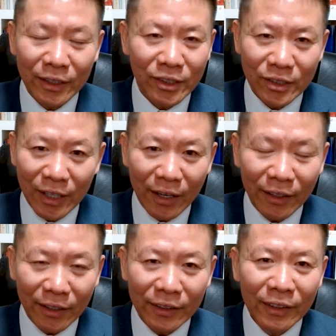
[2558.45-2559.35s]

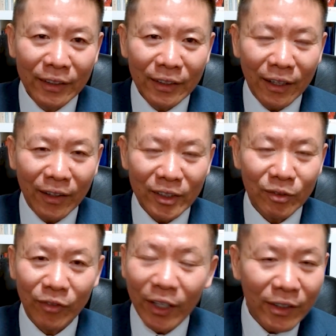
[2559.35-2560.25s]
society. That's
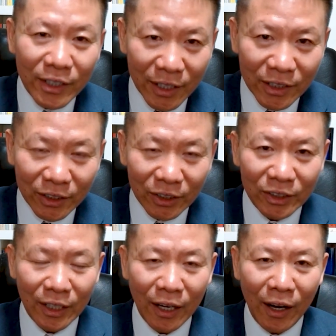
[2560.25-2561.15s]
very dangerous.